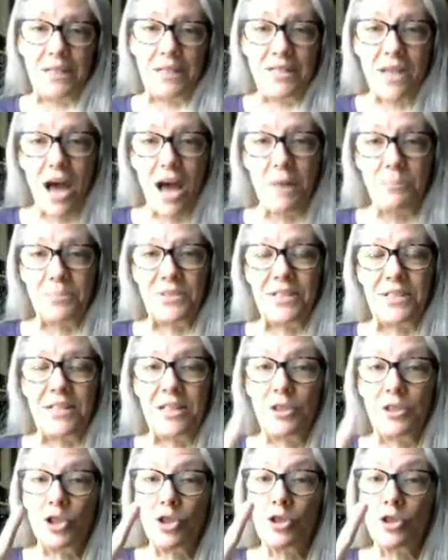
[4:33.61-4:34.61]
top
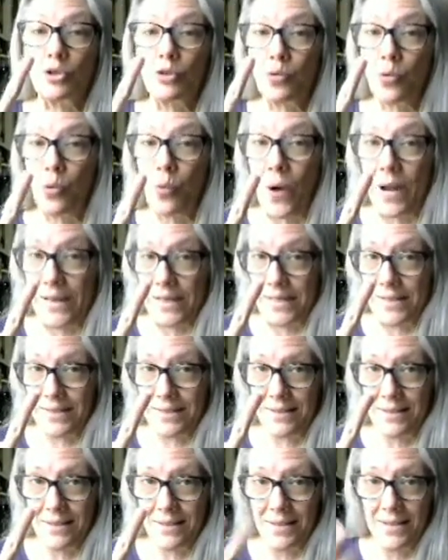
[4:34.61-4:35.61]
stitched
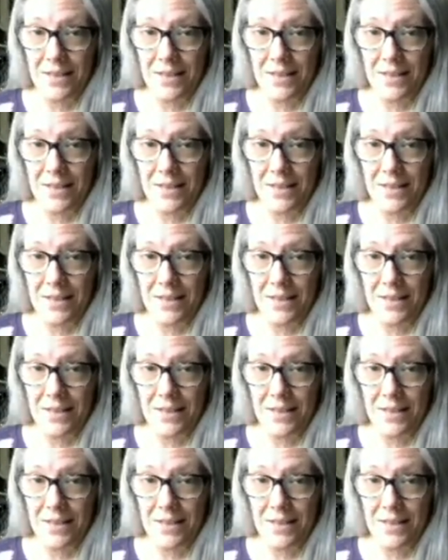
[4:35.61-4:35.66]
twice.